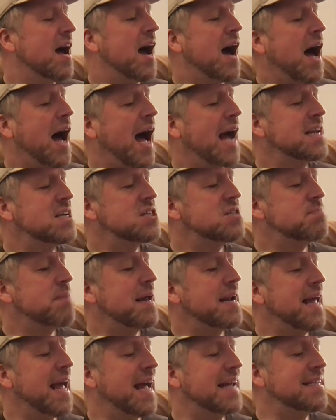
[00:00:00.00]
I just
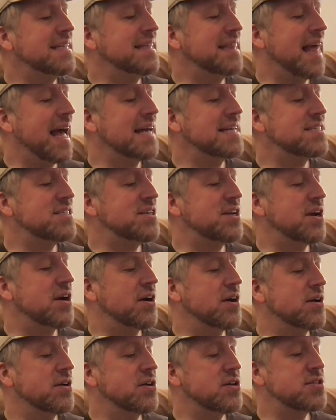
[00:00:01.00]
met Andy last
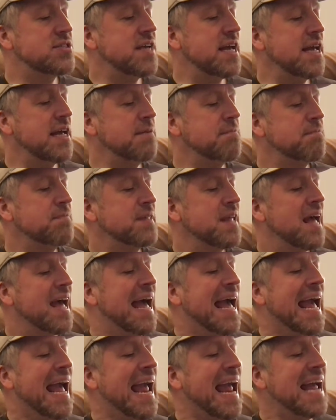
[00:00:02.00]
year. You see,
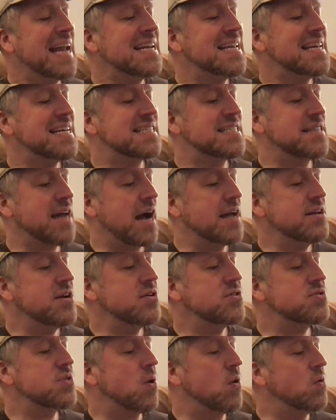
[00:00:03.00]
Andy is 9
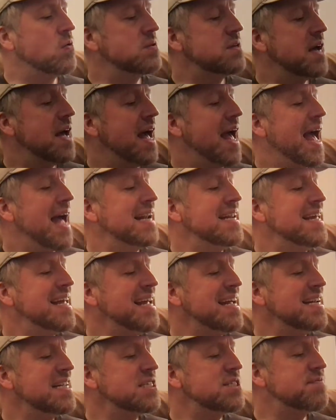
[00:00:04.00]
years old, and
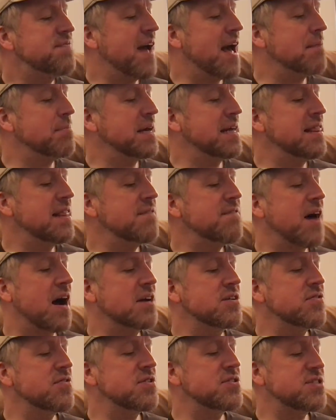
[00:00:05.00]
he and his family live
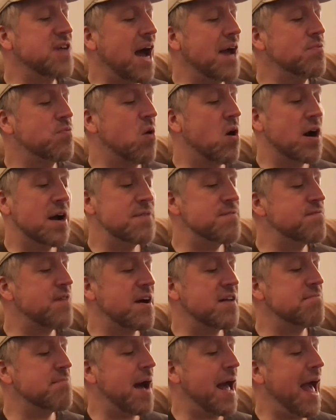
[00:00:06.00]
under the sidewalk in front
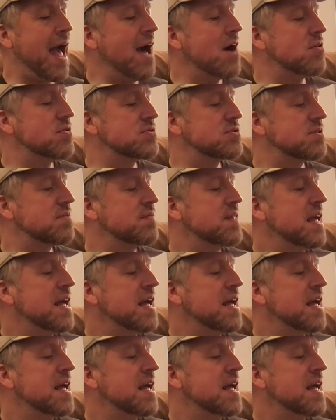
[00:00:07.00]
of my house.